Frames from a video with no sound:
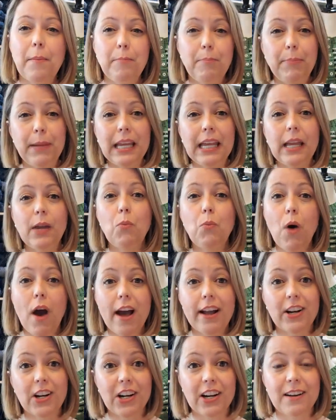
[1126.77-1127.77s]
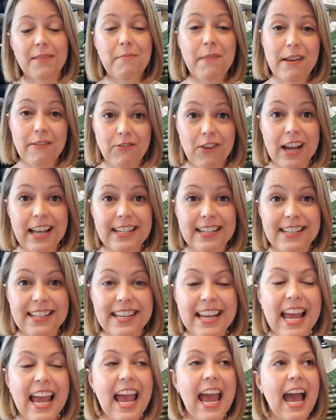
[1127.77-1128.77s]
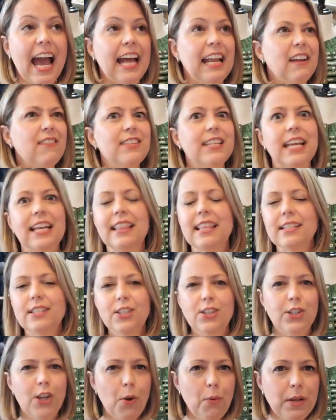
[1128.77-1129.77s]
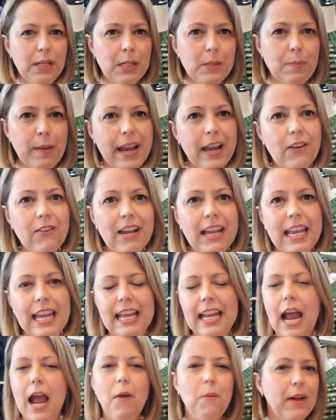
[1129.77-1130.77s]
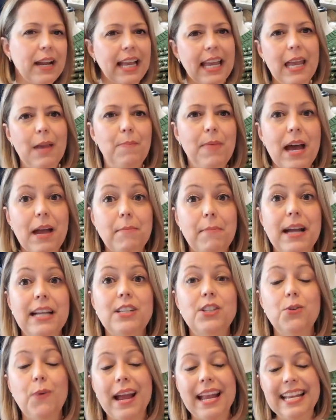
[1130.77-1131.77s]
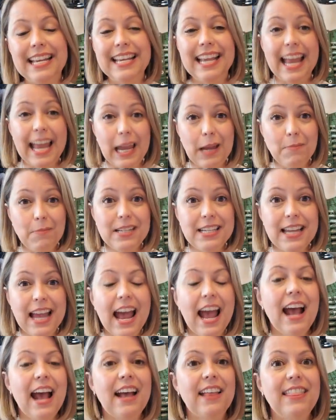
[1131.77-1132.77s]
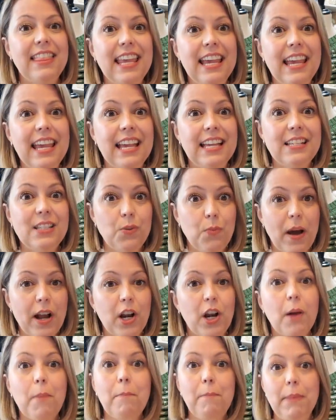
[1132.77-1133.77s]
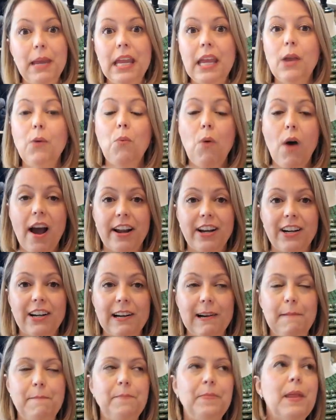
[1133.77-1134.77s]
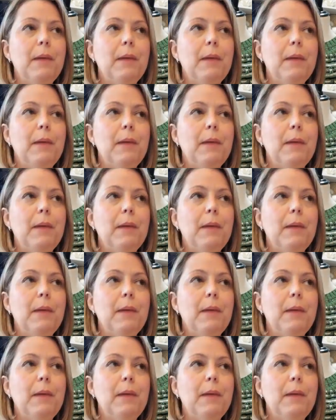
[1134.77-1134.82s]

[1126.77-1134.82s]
Be water, my friend. And I was like, that's so inspiring, and I want to keep that in mind. So I named the sweater Be Water.